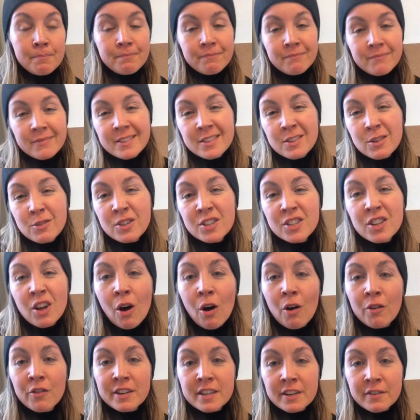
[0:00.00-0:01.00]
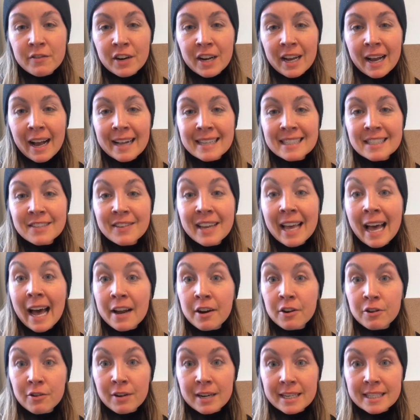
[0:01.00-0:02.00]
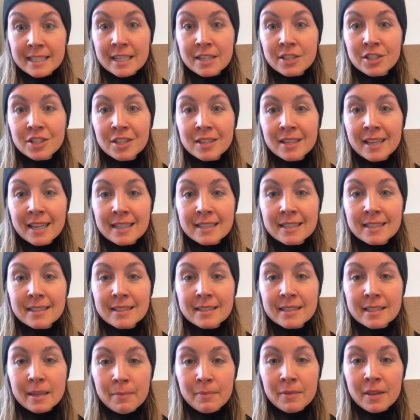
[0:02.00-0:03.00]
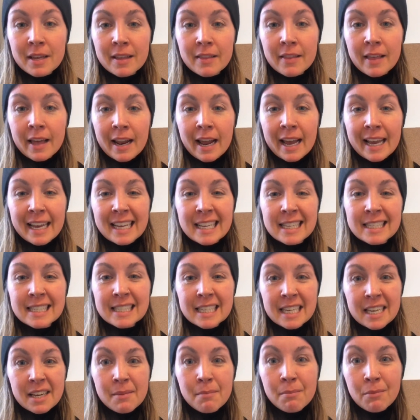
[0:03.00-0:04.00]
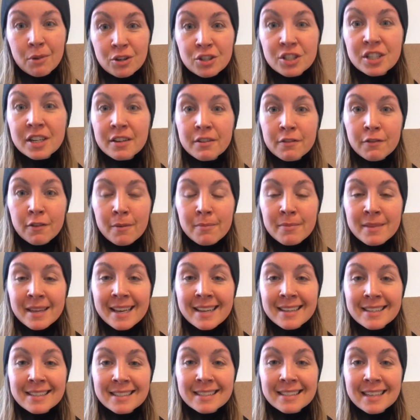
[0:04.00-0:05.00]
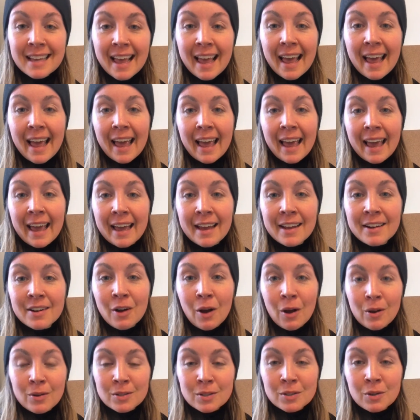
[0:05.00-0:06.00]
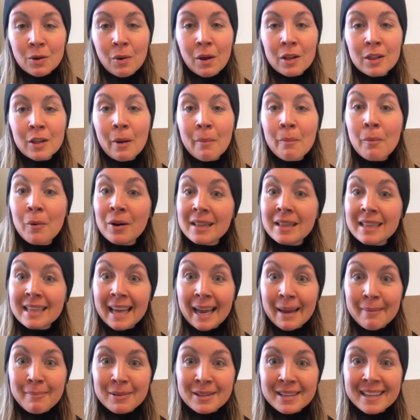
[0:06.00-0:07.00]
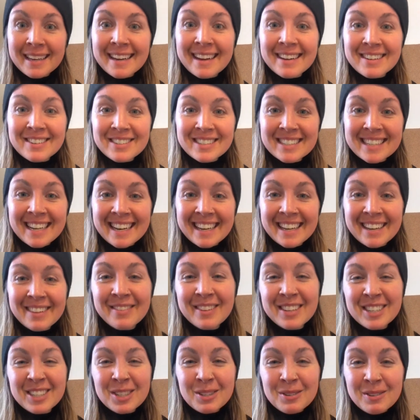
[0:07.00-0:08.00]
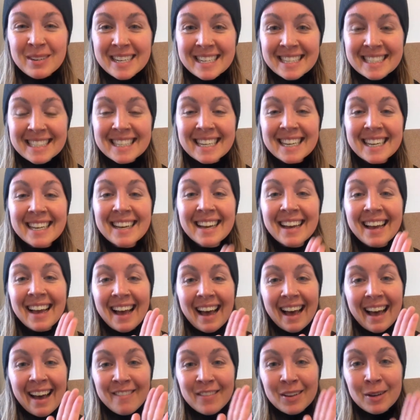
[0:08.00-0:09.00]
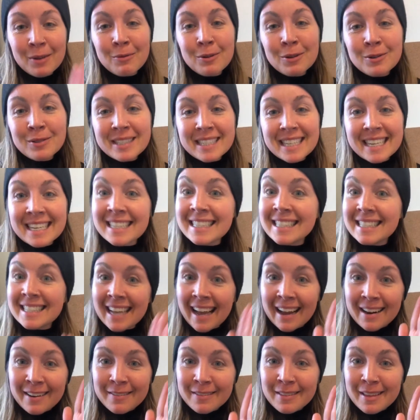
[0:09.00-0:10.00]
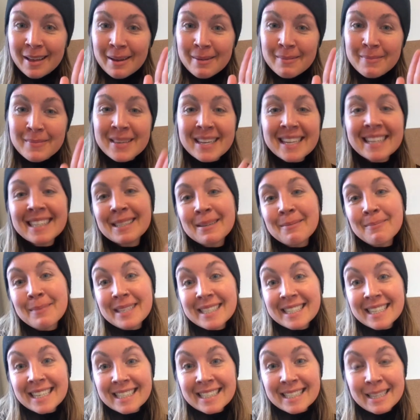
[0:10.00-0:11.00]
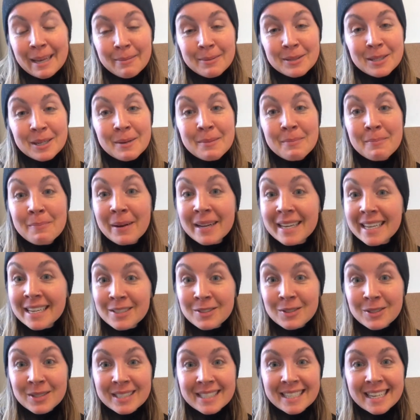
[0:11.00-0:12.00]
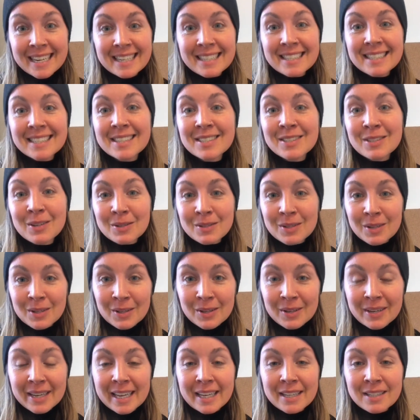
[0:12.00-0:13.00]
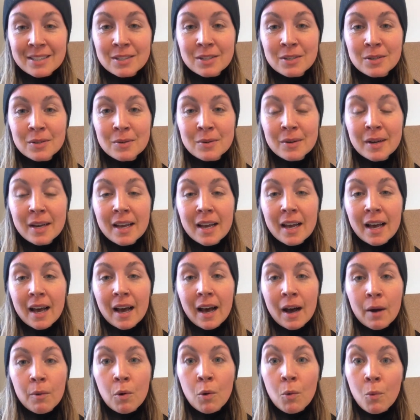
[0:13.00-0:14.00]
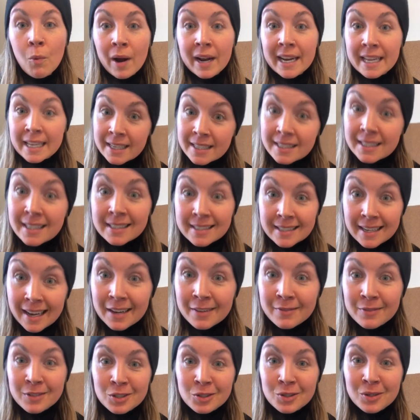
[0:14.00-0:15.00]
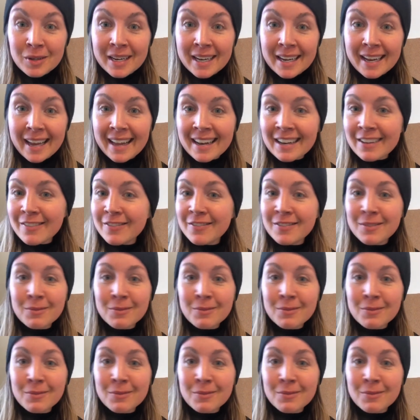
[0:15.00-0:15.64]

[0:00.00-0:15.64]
So just all the different kinds of categorization, that's something that I can see emerging from this, and also a lot more labeling, understanding, the trees having roots inside of them is a misconception, but interesting to start to look into, well, what is inside of a tree? And if the